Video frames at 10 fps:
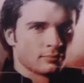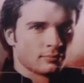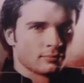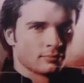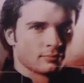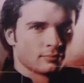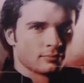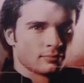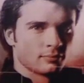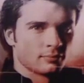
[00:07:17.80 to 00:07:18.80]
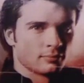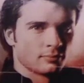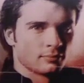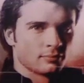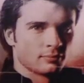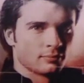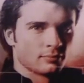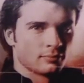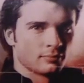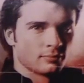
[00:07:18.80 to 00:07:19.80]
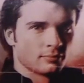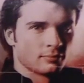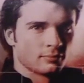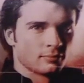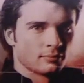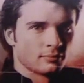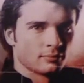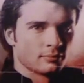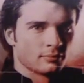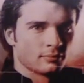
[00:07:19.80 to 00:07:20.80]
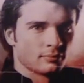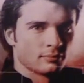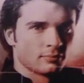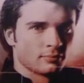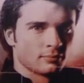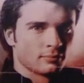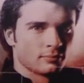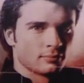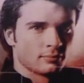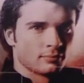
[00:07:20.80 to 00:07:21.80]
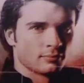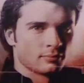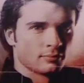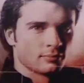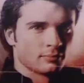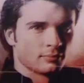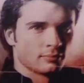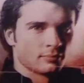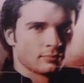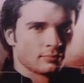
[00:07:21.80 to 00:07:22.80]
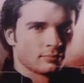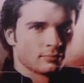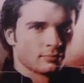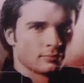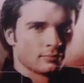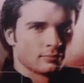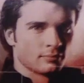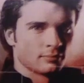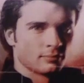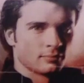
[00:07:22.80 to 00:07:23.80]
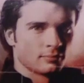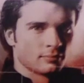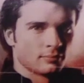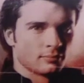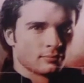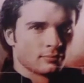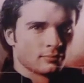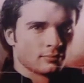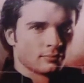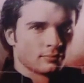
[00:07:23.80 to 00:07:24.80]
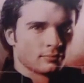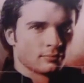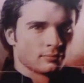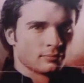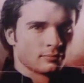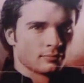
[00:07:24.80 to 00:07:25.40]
[no speech]